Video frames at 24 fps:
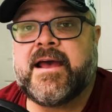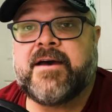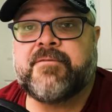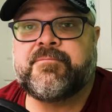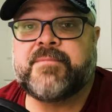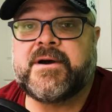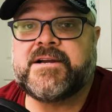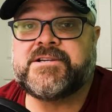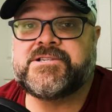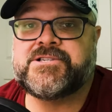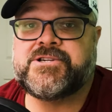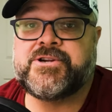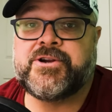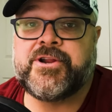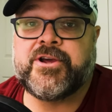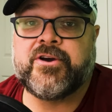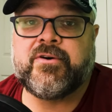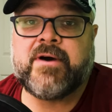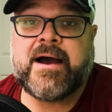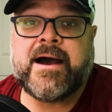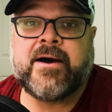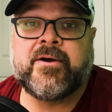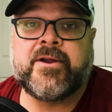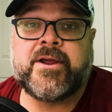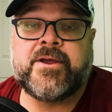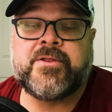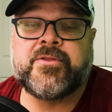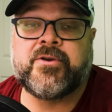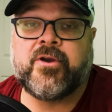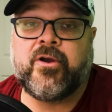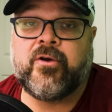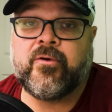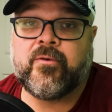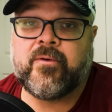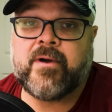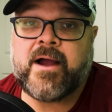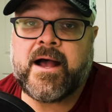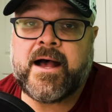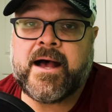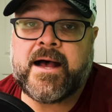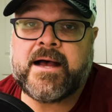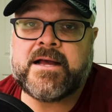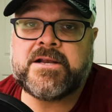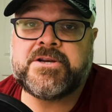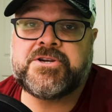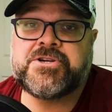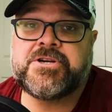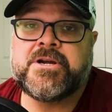have my studio out in the
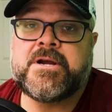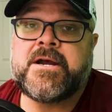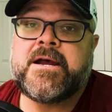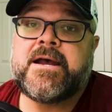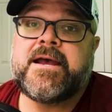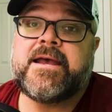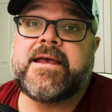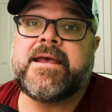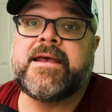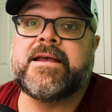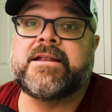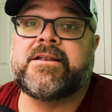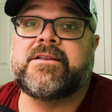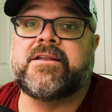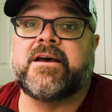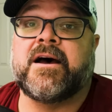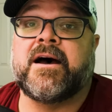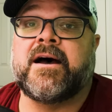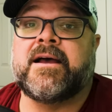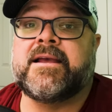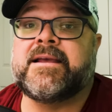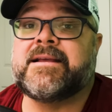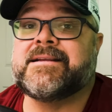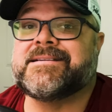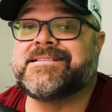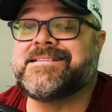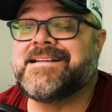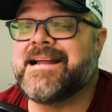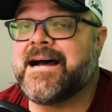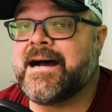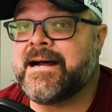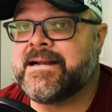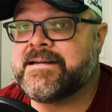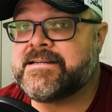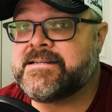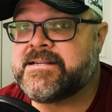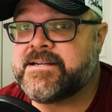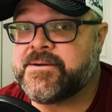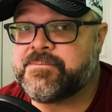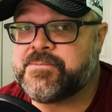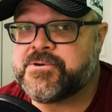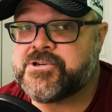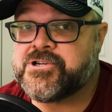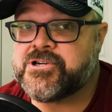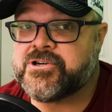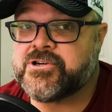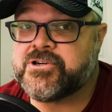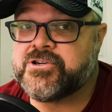garage. It uh, is not
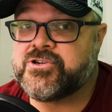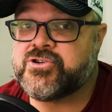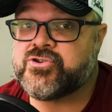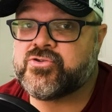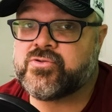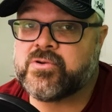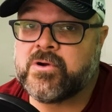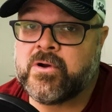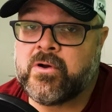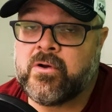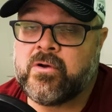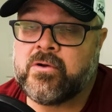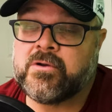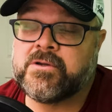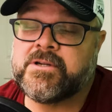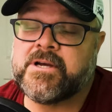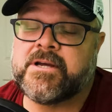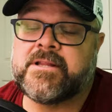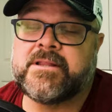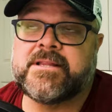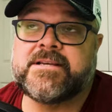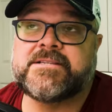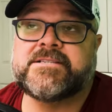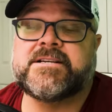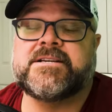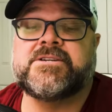temperature controlled unless